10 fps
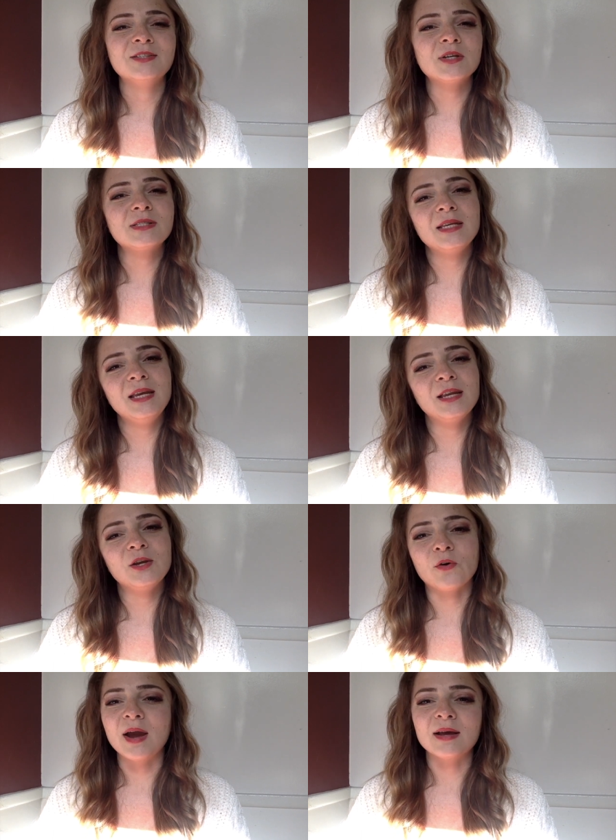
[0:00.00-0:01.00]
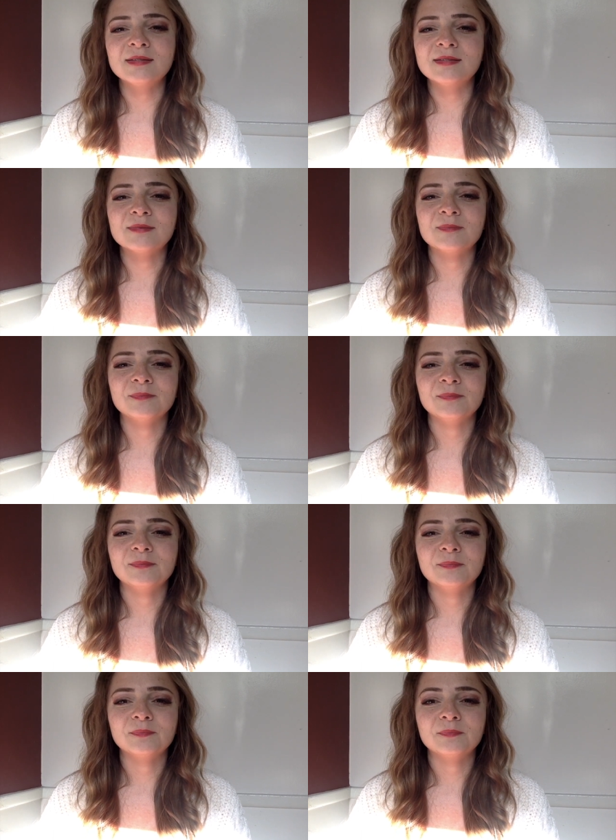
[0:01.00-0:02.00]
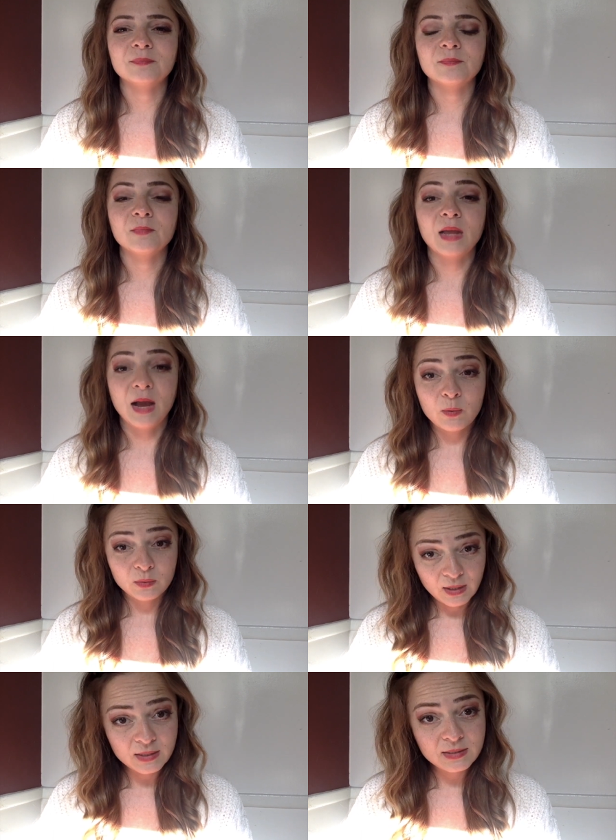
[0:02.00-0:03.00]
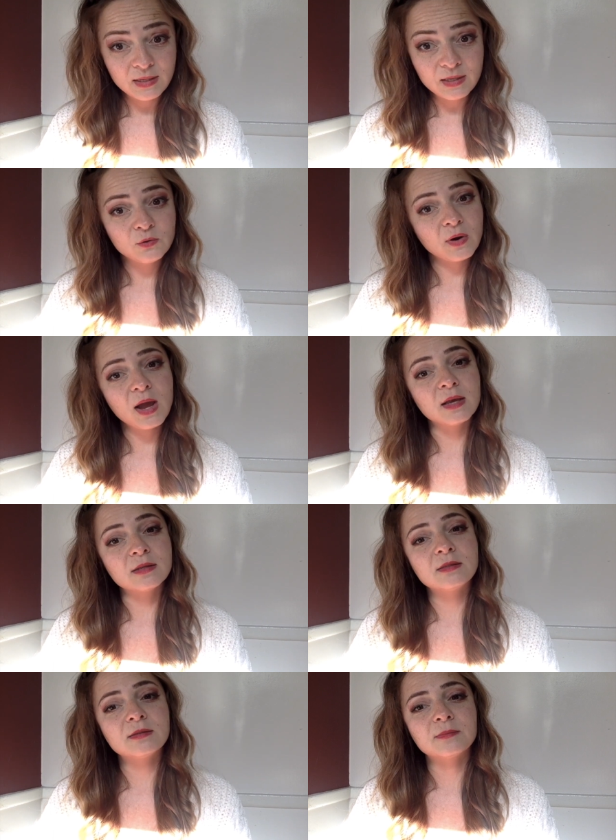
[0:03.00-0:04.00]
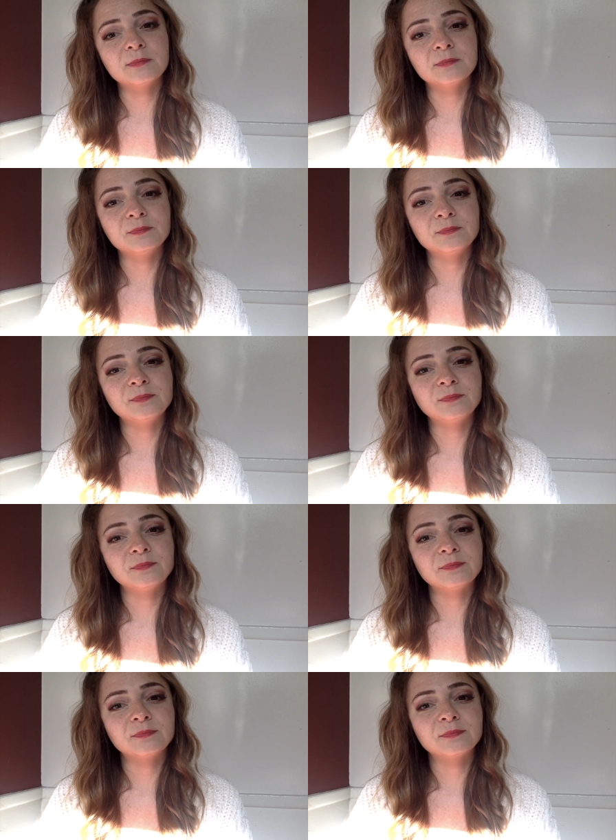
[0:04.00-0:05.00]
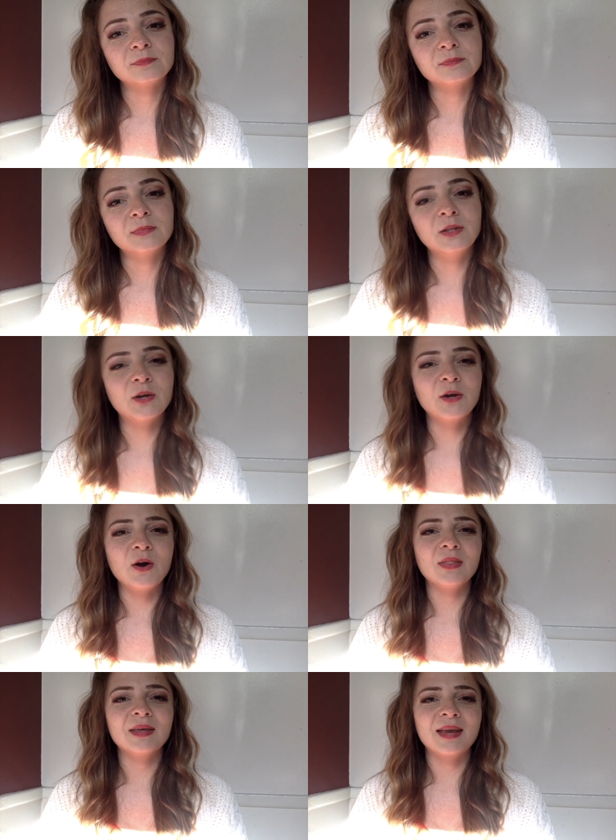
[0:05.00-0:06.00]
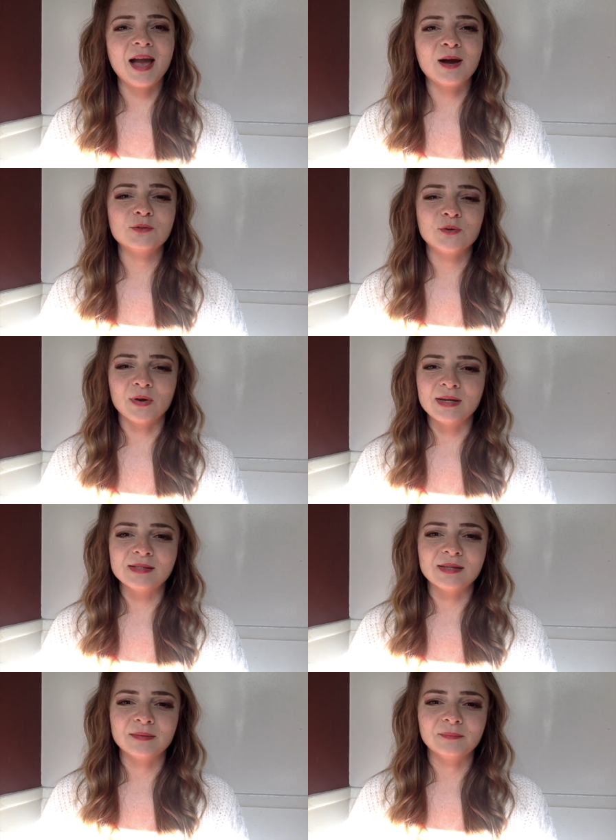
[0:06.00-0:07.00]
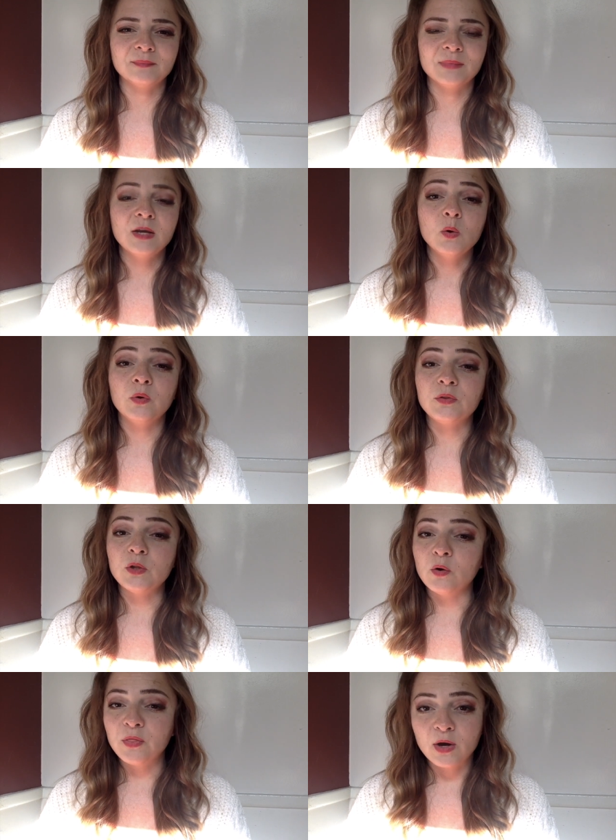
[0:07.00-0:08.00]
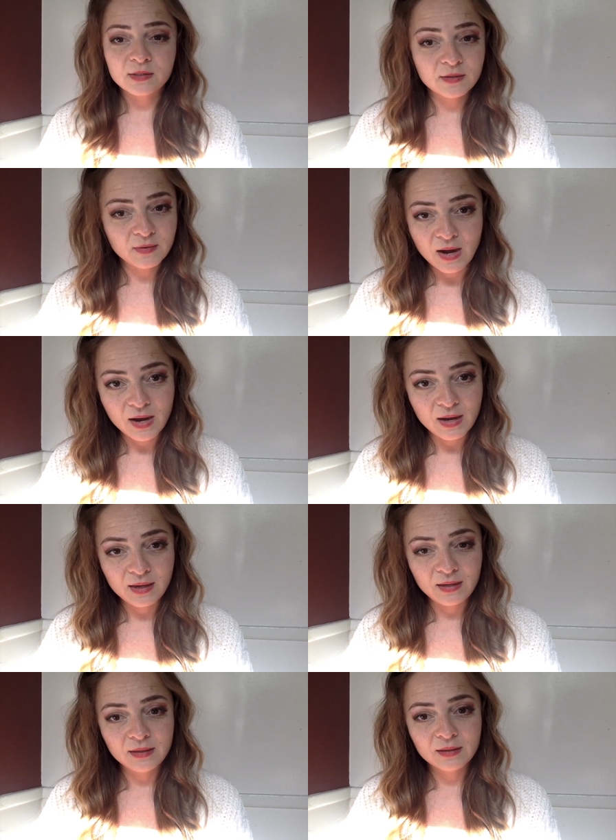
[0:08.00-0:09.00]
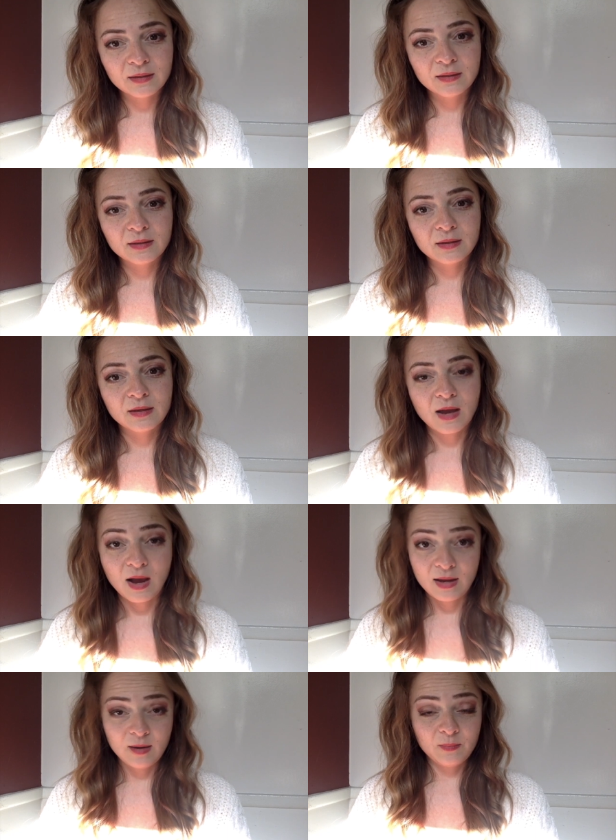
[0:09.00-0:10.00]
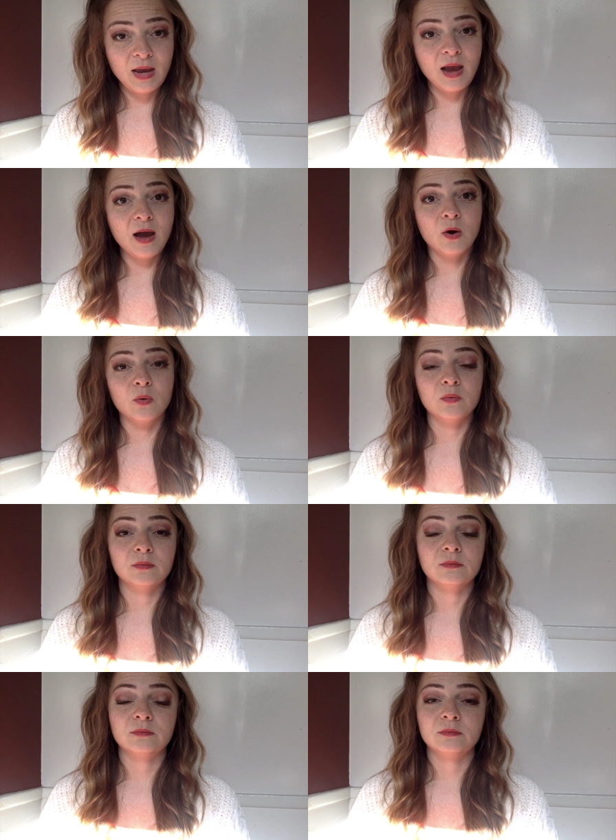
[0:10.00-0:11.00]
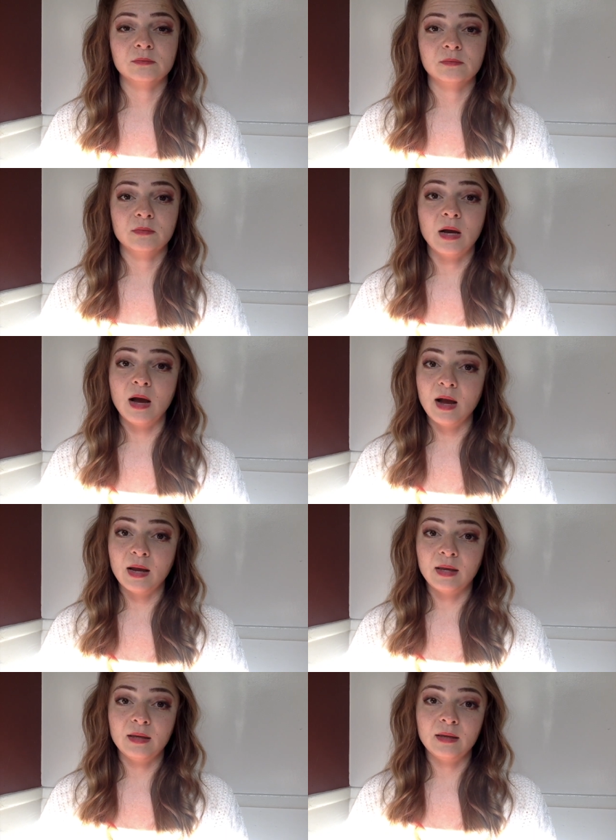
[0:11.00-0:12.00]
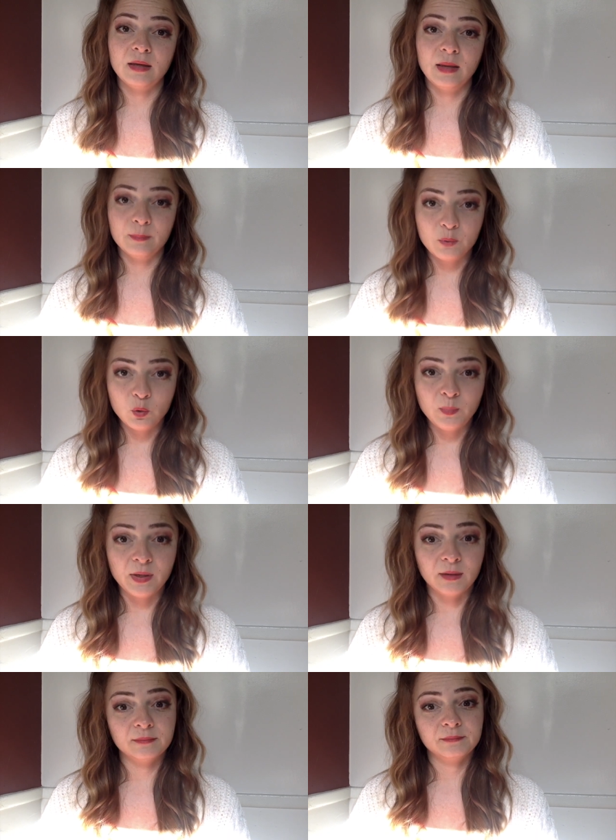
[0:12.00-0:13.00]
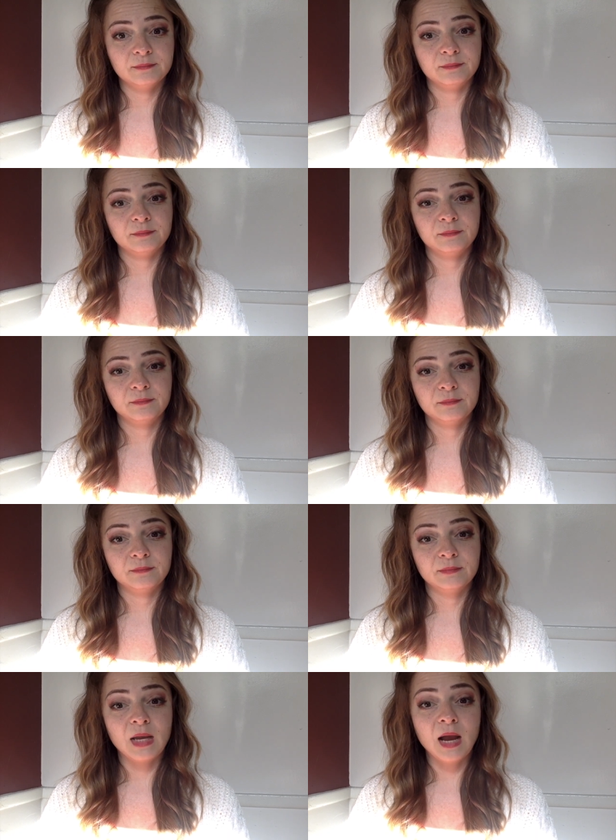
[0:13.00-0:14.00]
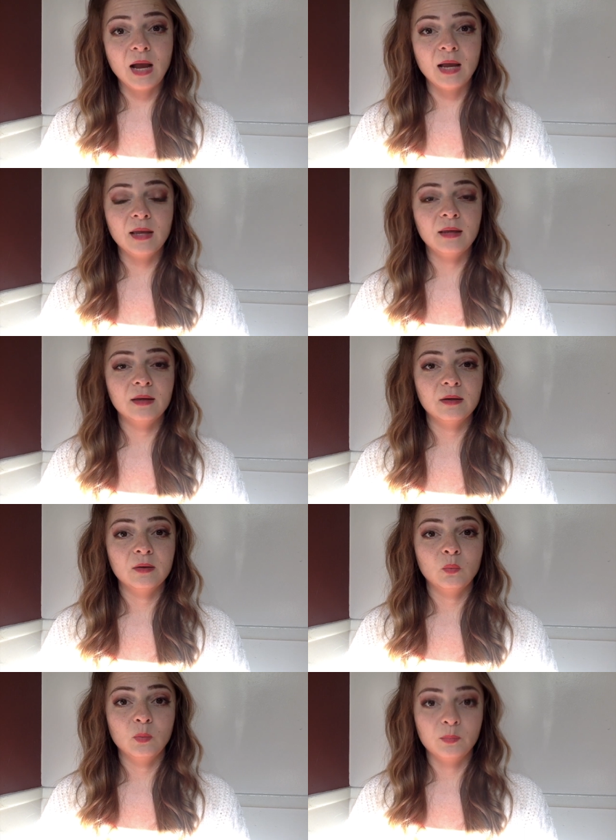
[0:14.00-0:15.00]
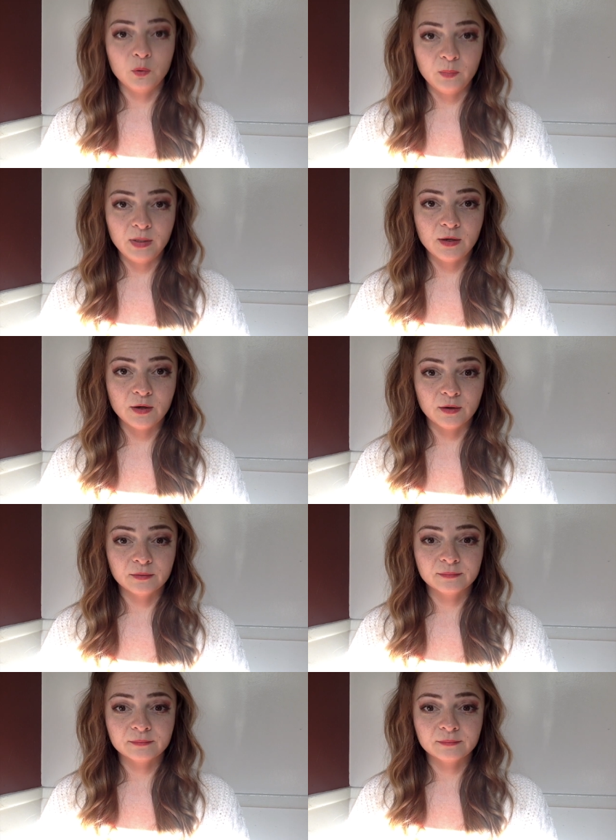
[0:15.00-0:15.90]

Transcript: Just eating grass. I would like to eat grass. Look at all the cows grazing. With no thoughts of I, I am cow. I am pooping. I will poop here.